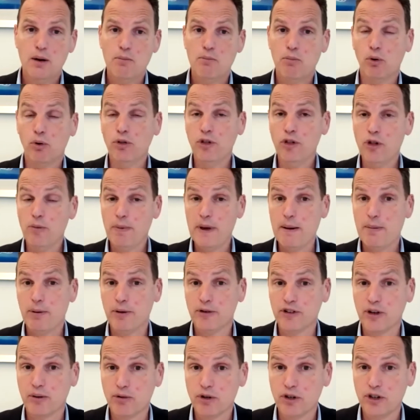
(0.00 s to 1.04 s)
Both of the
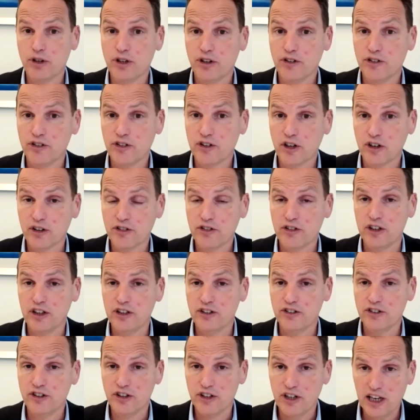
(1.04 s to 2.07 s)
papers I'm going to discuss
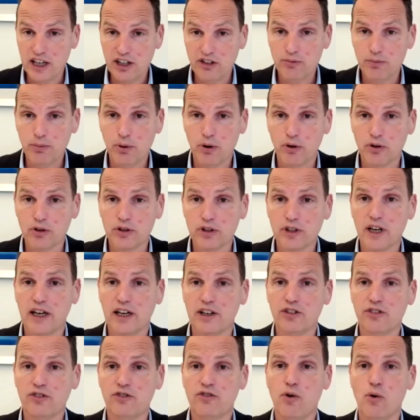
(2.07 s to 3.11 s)
in today's
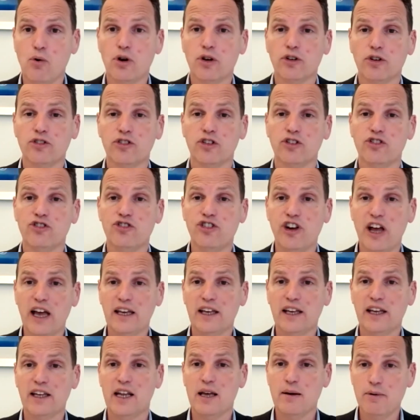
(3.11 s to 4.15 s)
podcast focus on
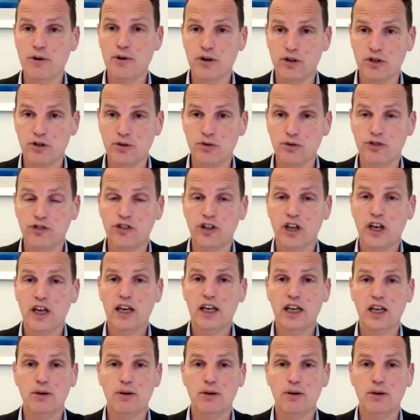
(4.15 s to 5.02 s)
JAK inhibitor use